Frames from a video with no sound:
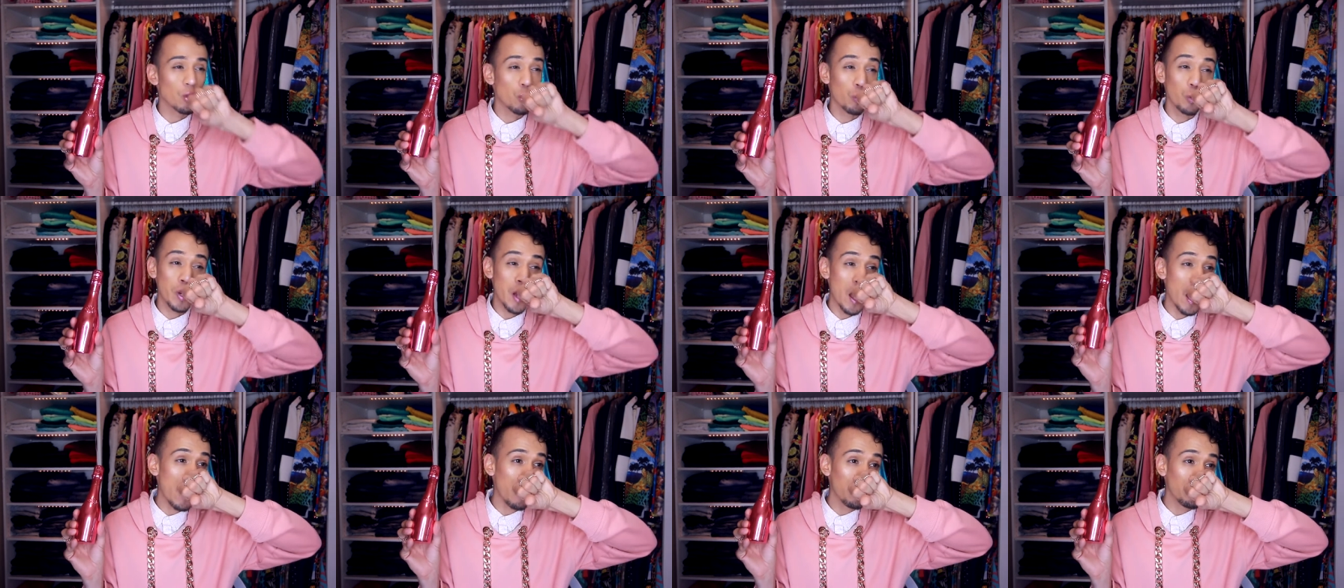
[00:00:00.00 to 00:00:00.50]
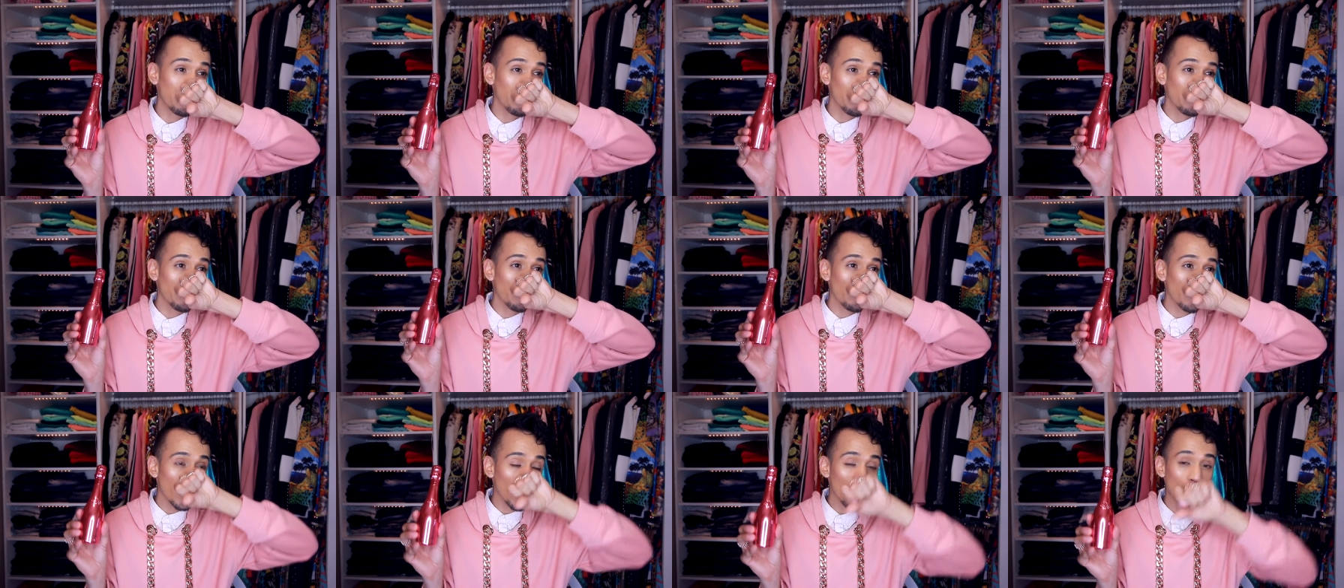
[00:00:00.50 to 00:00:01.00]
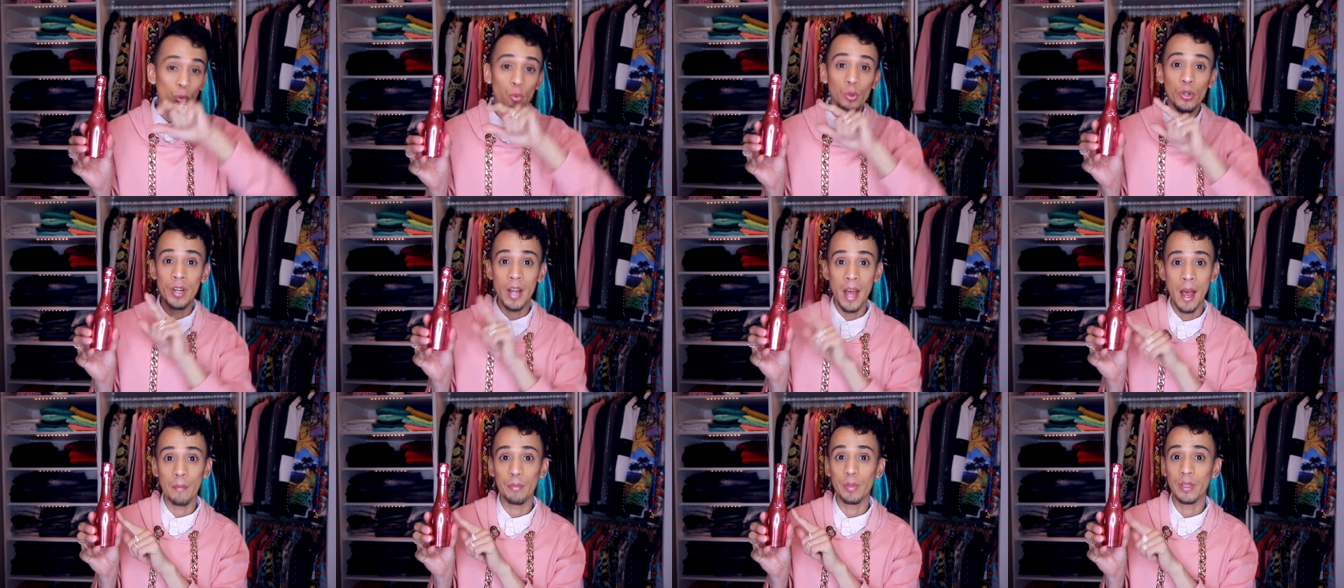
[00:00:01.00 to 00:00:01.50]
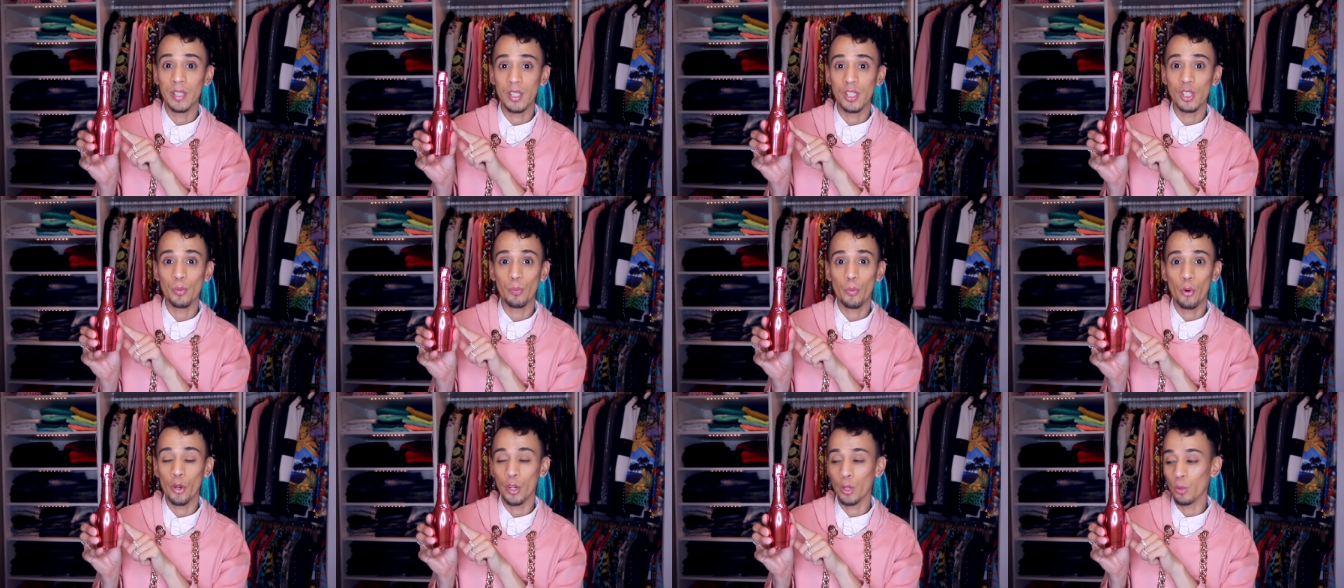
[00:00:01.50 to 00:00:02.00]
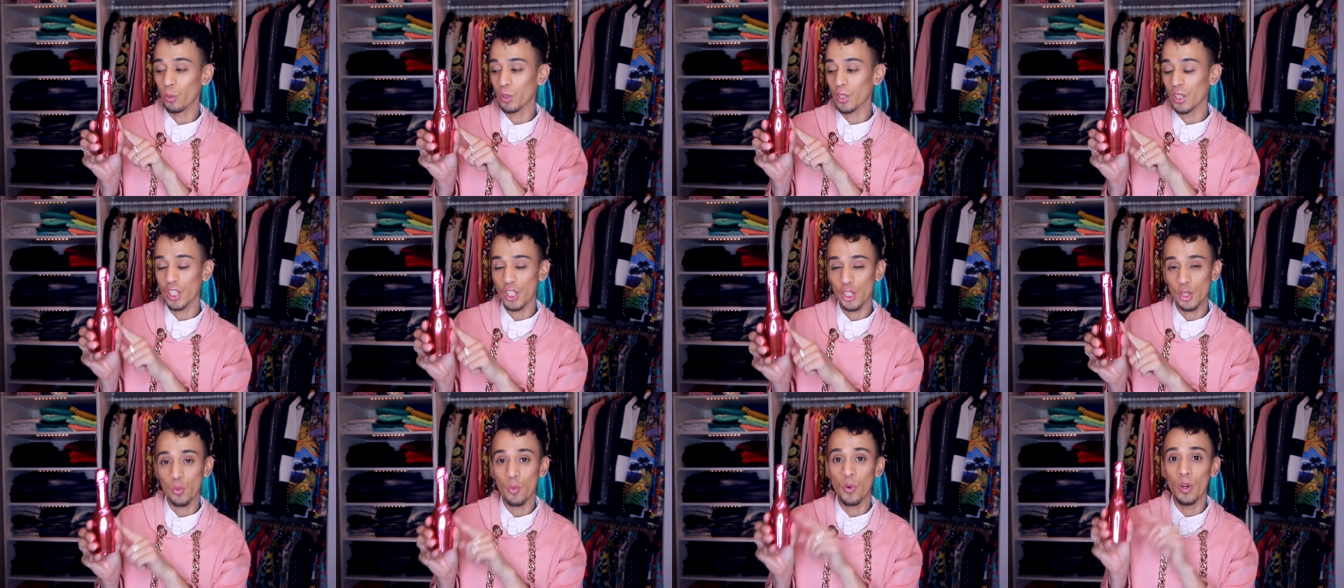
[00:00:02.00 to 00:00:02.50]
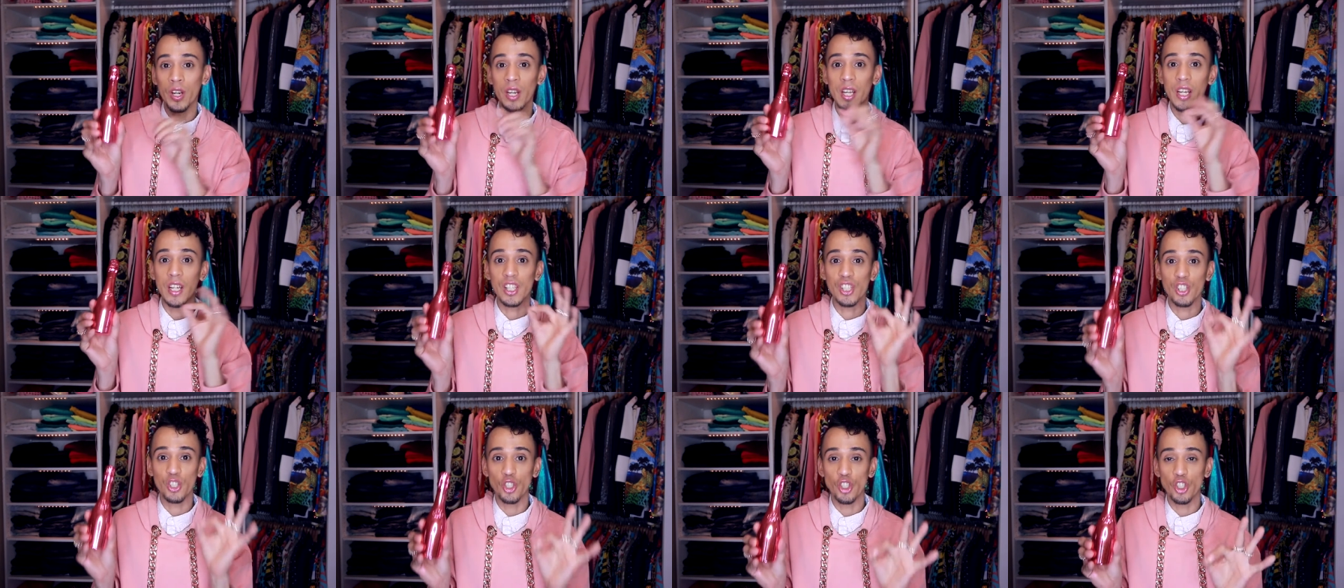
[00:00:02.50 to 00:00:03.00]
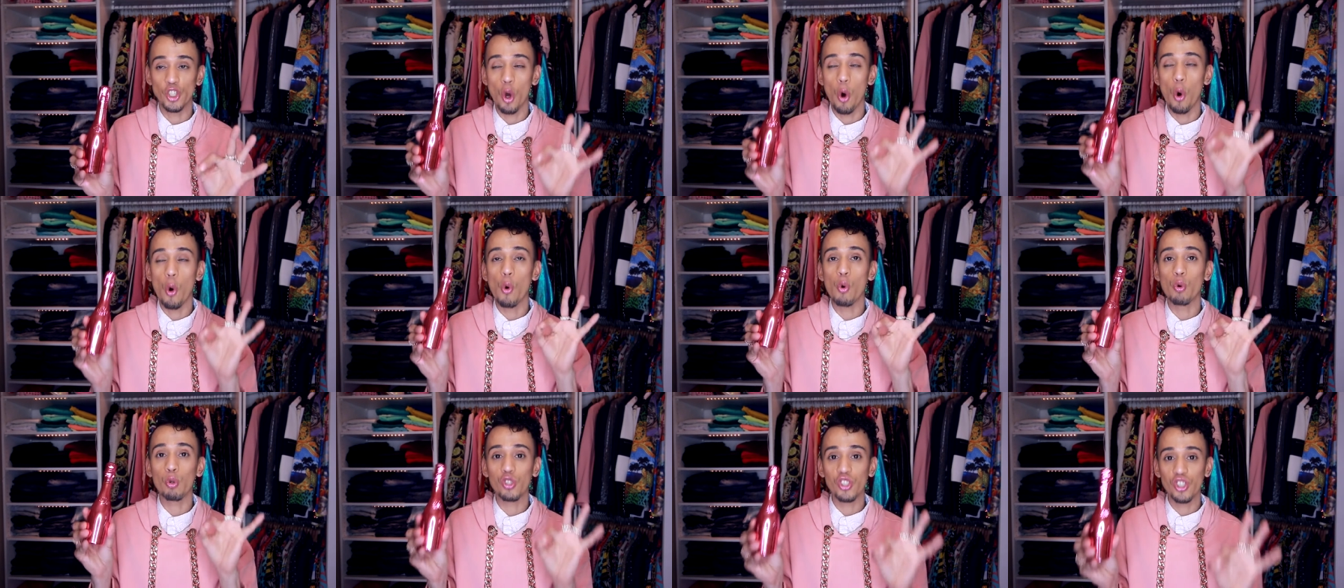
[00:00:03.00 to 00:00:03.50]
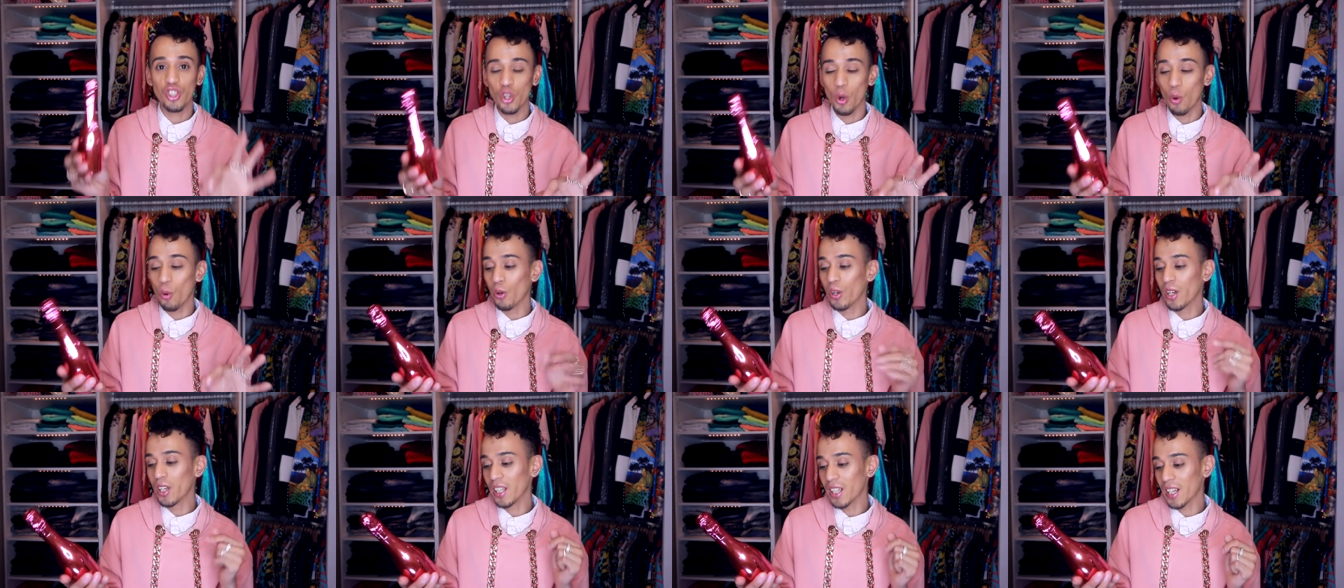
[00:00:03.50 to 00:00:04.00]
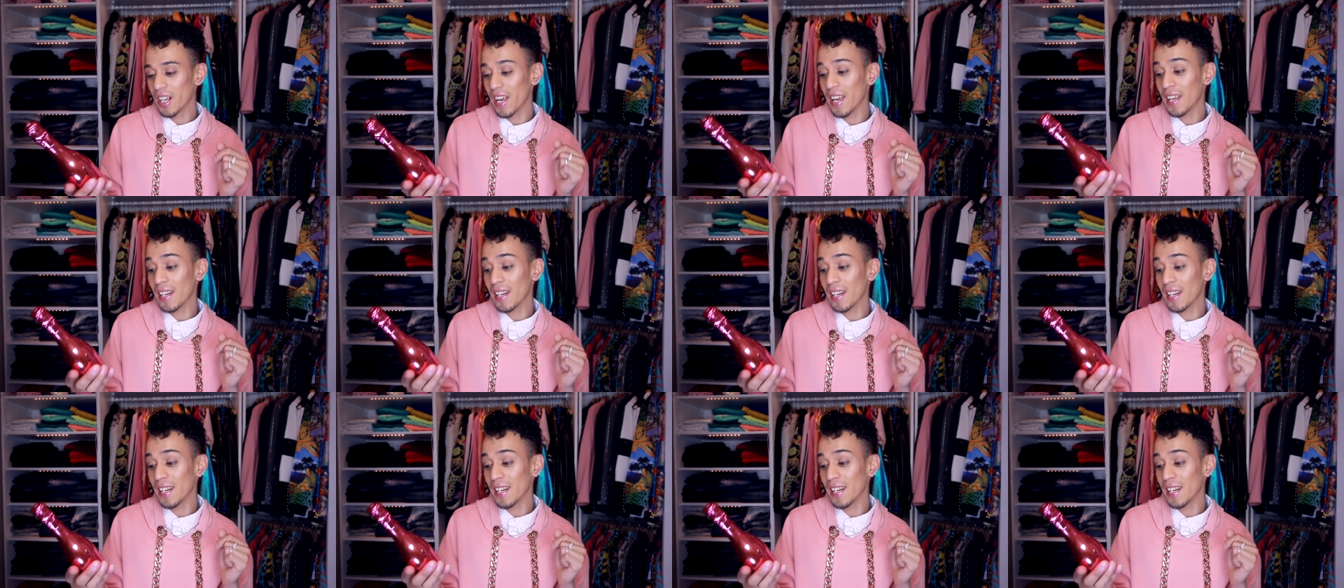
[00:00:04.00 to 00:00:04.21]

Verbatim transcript: You will not be disappointed with this one. It's so good.